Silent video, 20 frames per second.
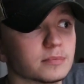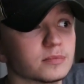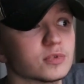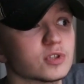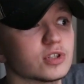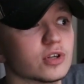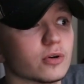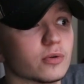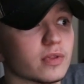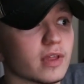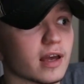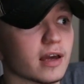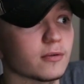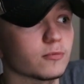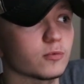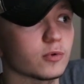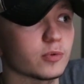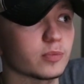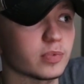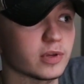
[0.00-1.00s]
So
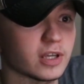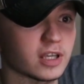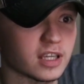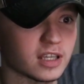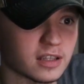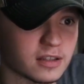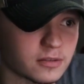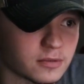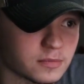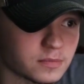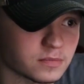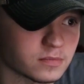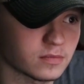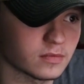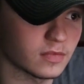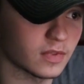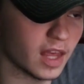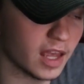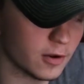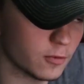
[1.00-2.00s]
that will be,
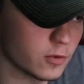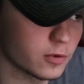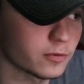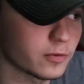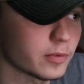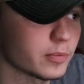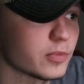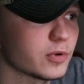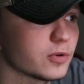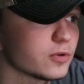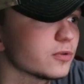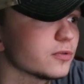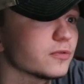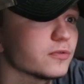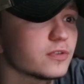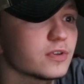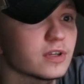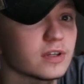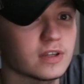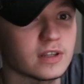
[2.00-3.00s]
they were
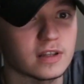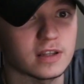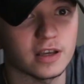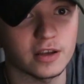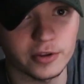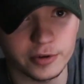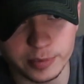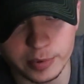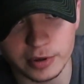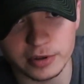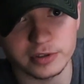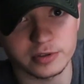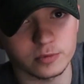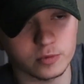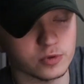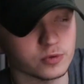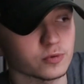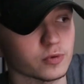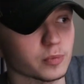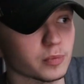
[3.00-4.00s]
removed, the other person
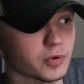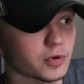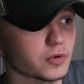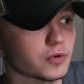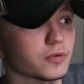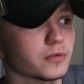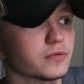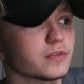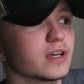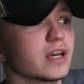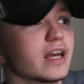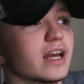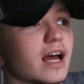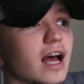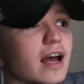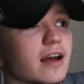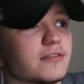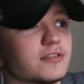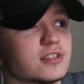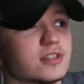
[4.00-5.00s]
was removed.
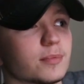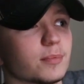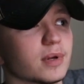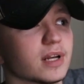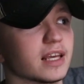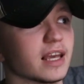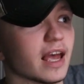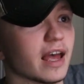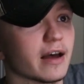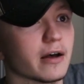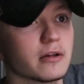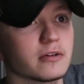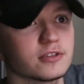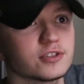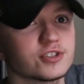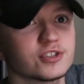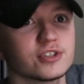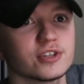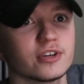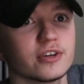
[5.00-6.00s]
I have somebody
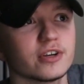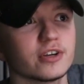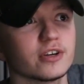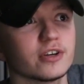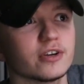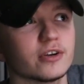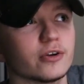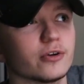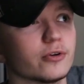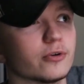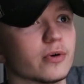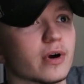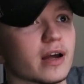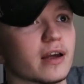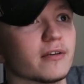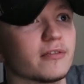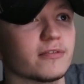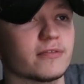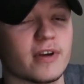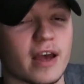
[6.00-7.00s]
else who
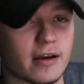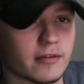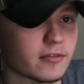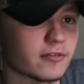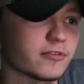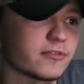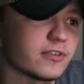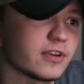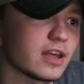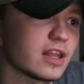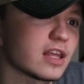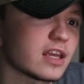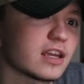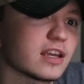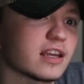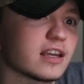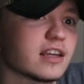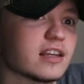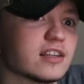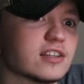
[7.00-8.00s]
I have a
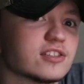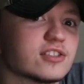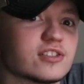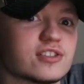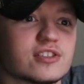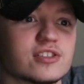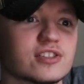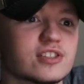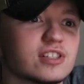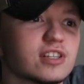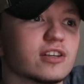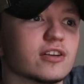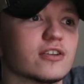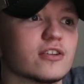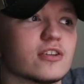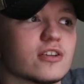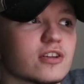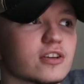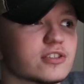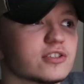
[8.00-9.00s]
feeling is
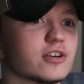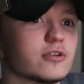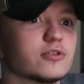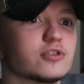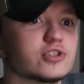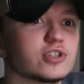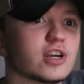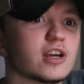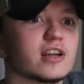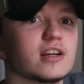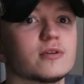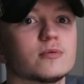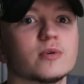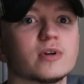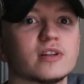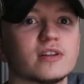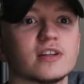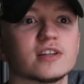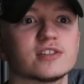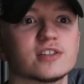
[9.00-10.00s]
still associated
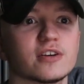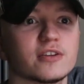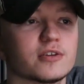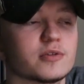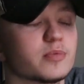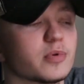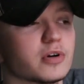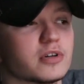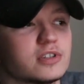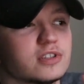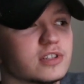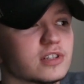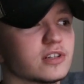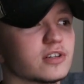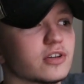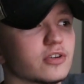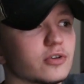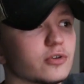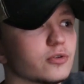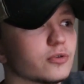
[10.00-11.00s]
with this other
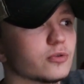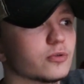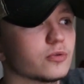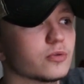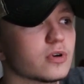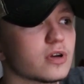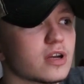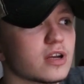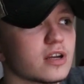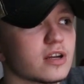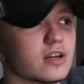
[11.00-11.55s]
person who